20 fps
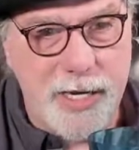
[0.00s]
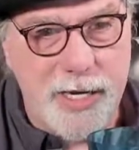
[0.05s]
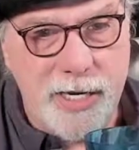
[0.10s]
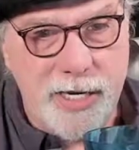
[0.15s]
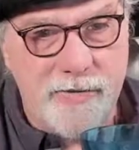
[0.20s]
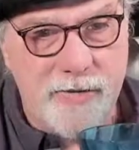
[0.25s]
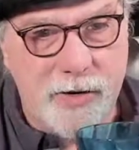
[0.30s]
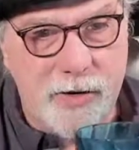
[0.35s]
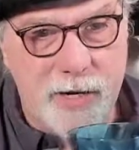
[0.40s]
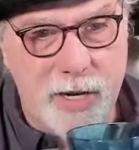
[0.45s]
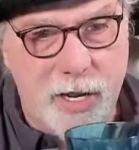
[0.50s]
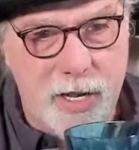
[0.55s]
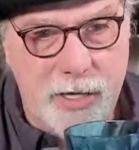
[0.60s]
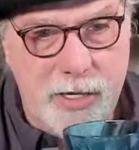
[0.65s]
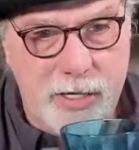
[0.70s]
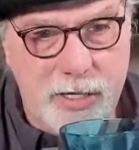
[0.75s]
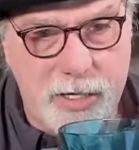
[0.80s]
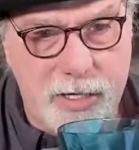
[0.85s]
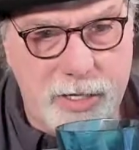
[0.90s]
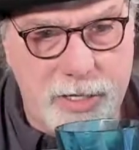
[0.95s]
didn't even
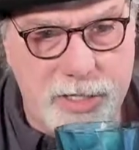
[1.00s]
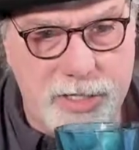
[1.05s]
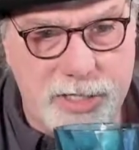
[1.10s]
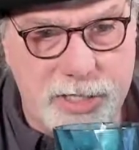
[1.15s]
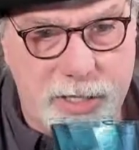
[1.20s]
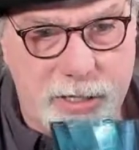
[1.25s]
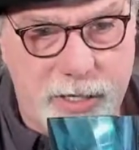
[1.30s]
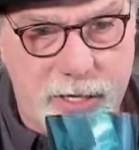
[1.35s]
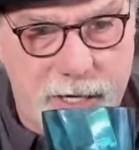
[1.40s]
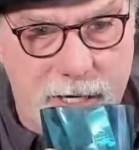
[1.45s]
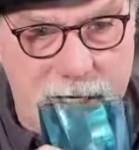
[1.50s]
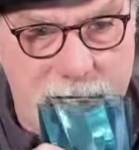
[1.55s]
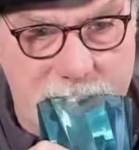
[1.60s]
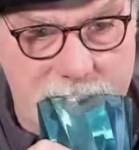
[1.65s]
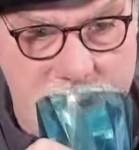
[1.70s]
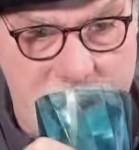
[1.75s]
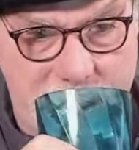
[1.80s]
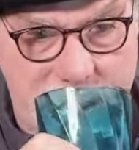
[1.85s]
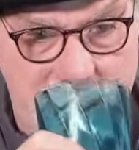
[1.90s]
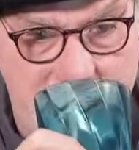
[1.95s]
consider it a
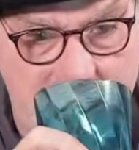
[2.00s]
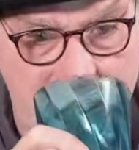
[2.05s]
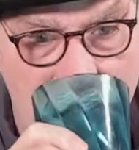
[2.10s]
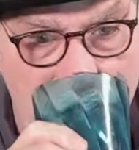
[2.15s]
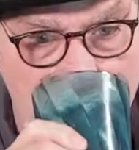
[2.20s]
contender.